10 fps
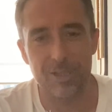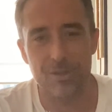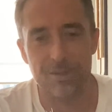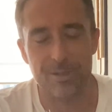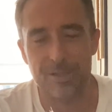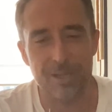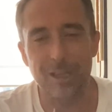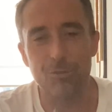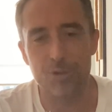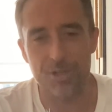There's
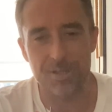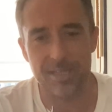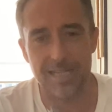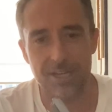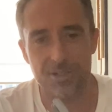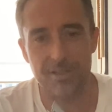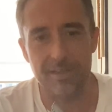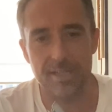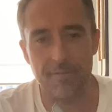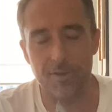illusions attached to
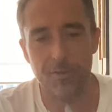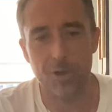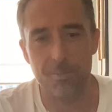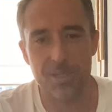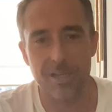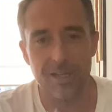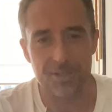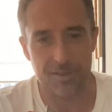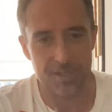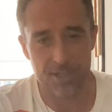the Seven of Cups.
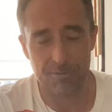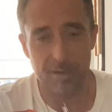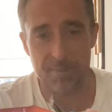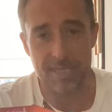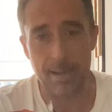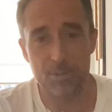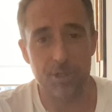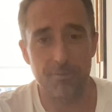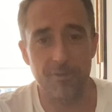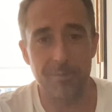So this screams
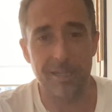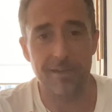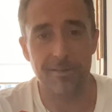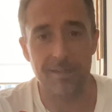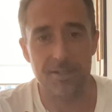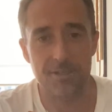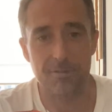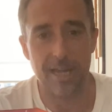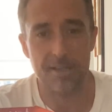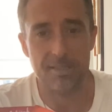Neptune for me, these two
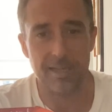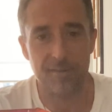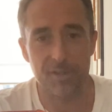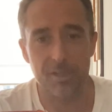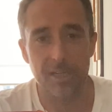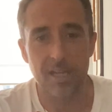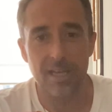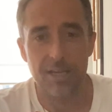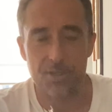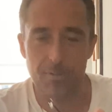cards together.
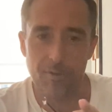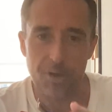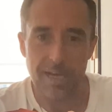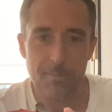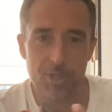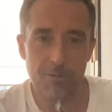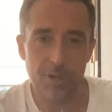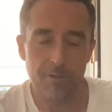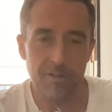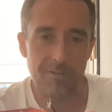So we've got Neptune
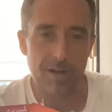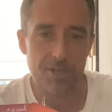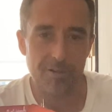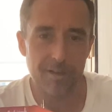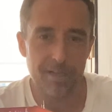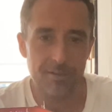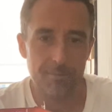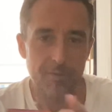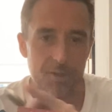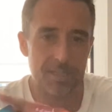currently retrograde,
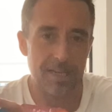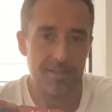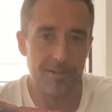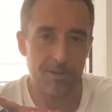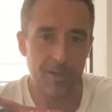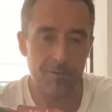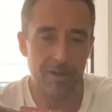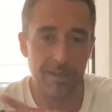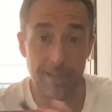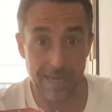we've got Saturn
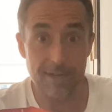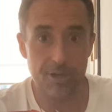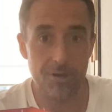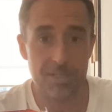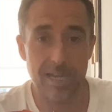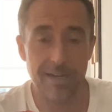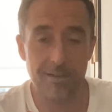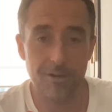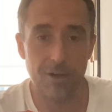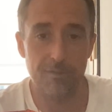currently in your
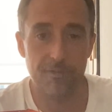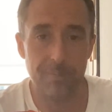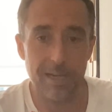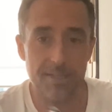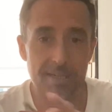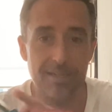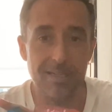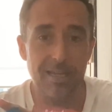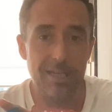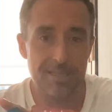sign of Pisces,
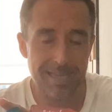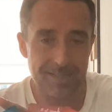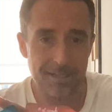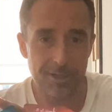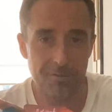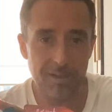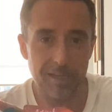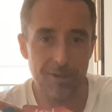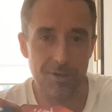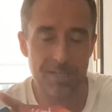Saturn currently
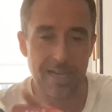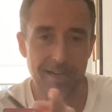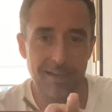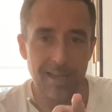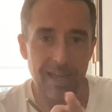in your sign.